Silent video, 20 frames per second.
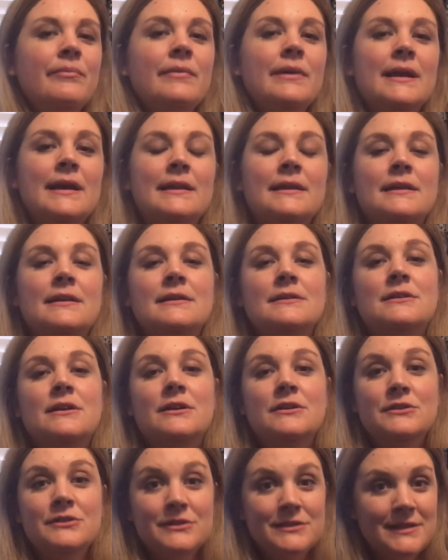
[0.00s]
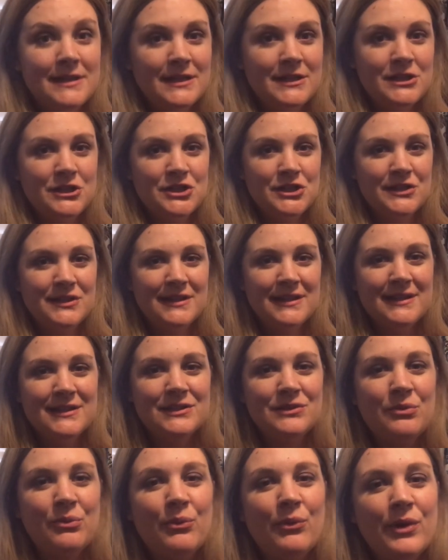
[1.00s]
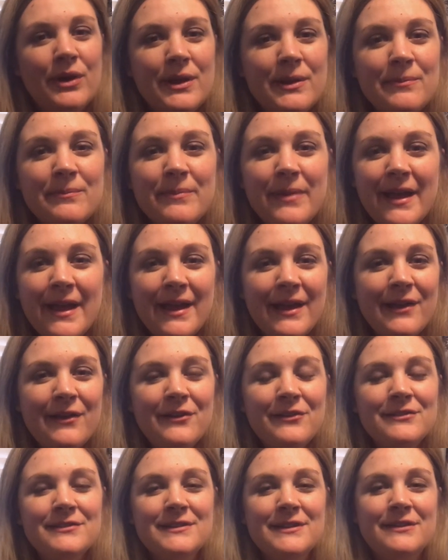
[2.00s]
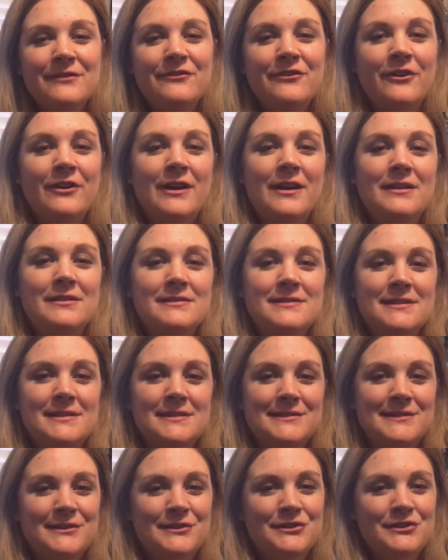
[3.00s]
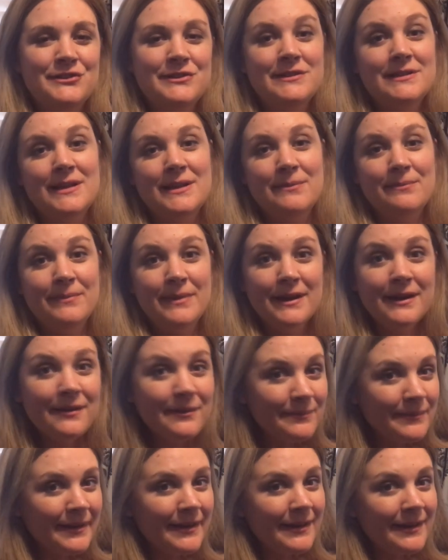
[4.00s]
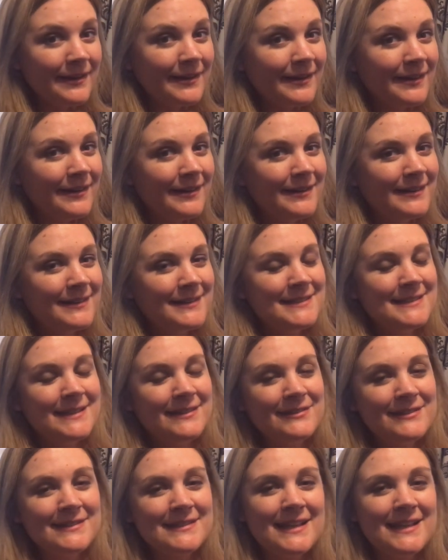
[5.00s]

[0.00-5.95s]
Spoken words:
the doctor said that she is 1 pound and 4 ounces, so she's getting bigger and bigger. It's so